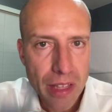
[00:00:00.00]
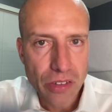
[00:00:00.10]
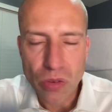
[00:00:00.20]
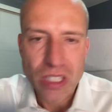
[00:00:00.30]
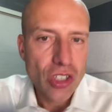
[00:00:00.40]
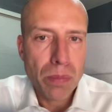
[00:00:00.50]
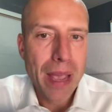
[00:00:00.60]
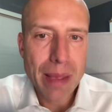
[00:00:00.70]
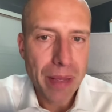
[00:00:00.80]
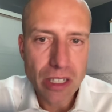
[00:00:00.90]
So you just
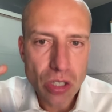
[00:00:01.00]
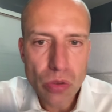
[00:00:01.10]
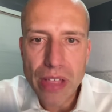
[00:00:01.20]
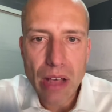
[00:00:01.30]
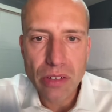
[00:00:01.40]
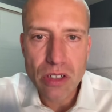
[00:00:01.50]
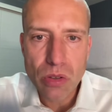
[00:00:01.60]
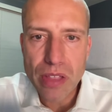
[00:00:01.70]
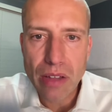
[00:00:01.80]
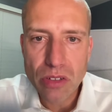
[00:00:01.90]
pay about
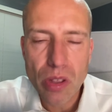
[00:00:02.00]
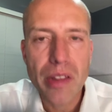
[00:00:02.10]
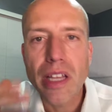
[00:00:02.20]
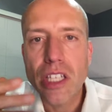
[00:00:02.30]
$2,000,